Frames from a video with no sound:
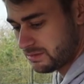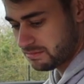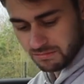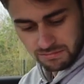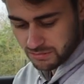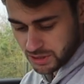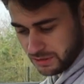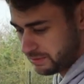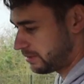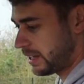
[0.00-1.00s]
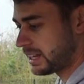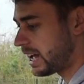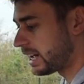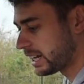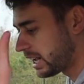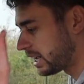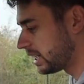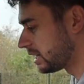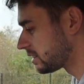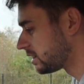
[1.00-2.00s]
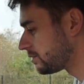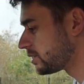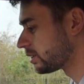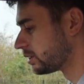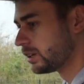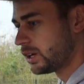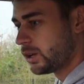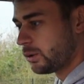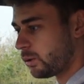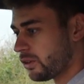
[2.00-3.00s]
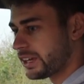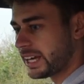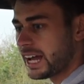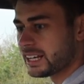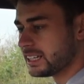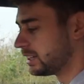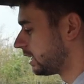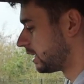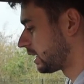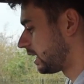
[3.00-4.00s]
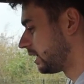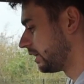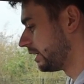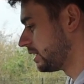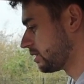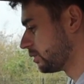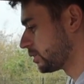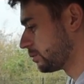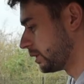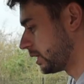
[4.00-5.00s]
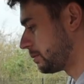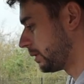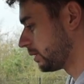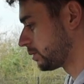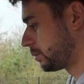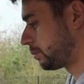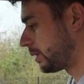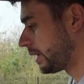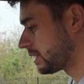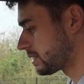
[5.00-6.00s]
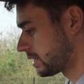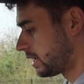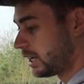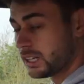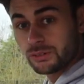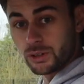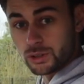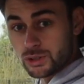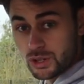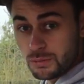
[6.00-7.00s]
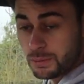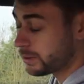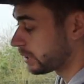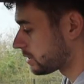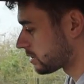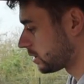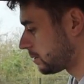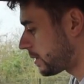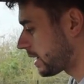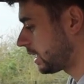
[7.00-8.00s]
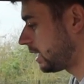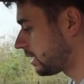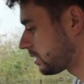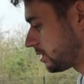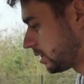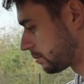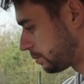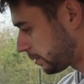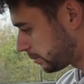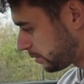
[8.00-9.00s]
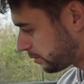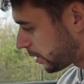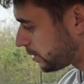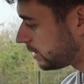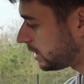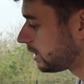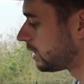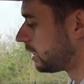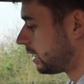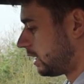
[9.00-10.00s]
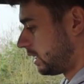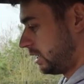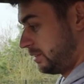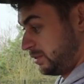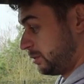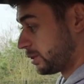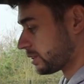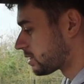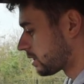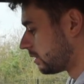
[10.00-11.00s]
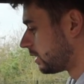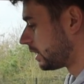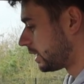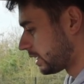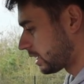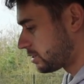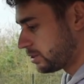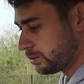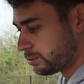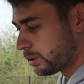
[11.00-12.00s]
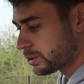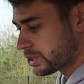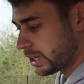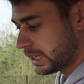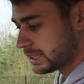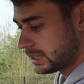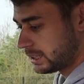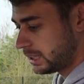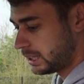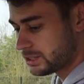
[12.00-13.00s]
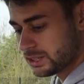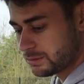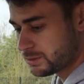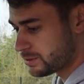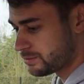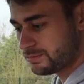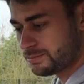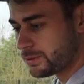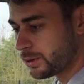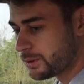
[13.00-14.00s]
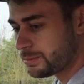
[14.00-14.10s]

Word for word: and stuff like that I, I, it, they've done what they can in, in a car that is ultimately built to a price you've got two pockets on the back here so you can put your phone in if you want to and then i guess you could watch it in terms of other